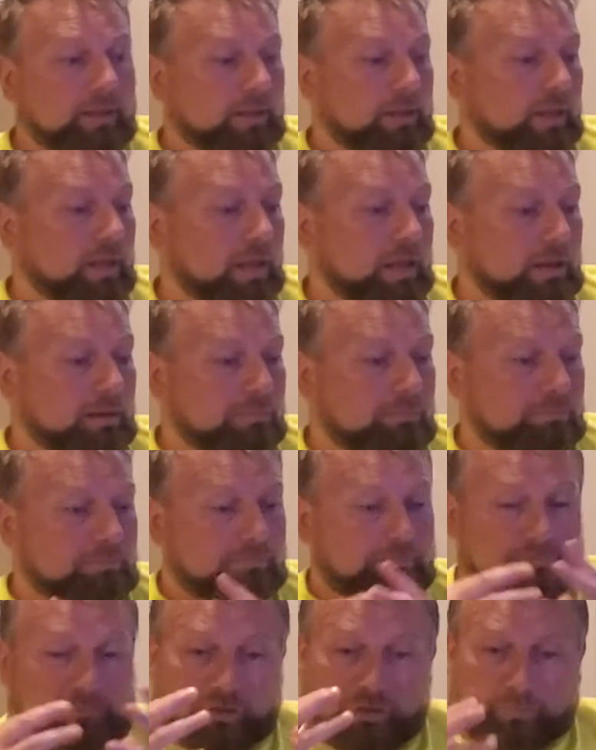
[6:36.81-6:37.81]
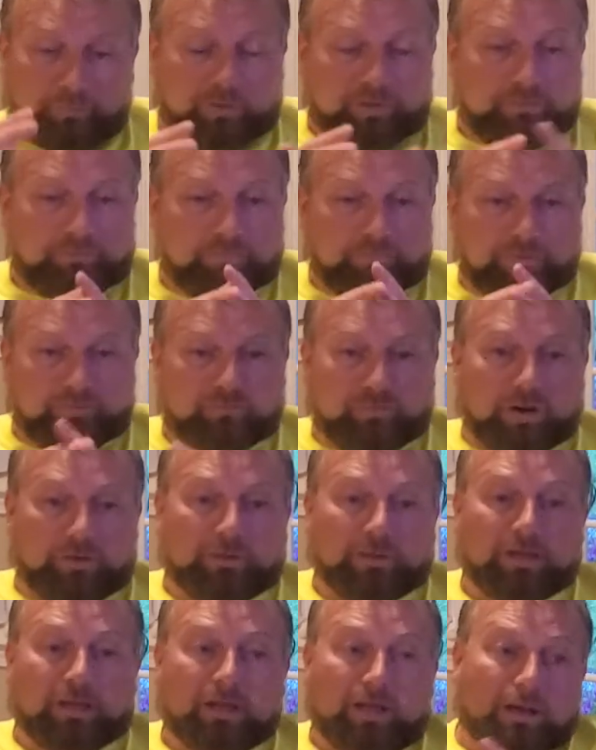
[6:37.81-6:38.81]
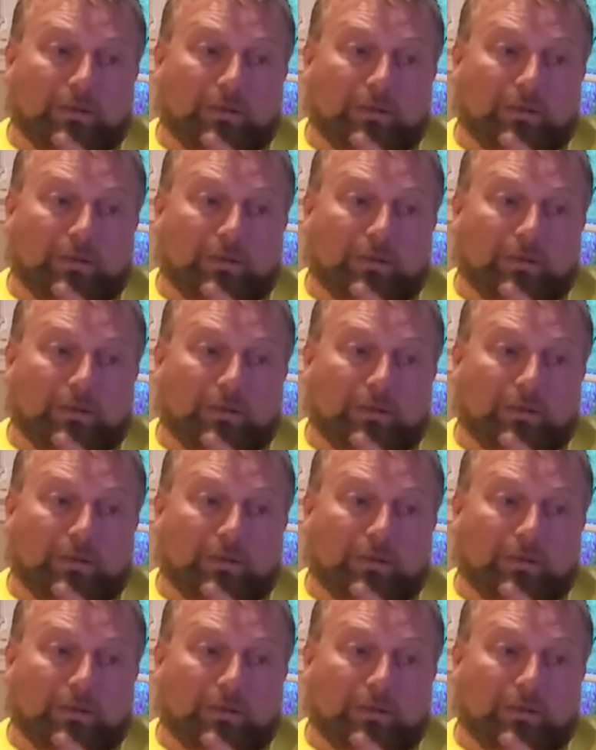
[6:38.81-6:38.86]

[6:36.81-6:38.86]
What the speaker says: and, you know, be friendly.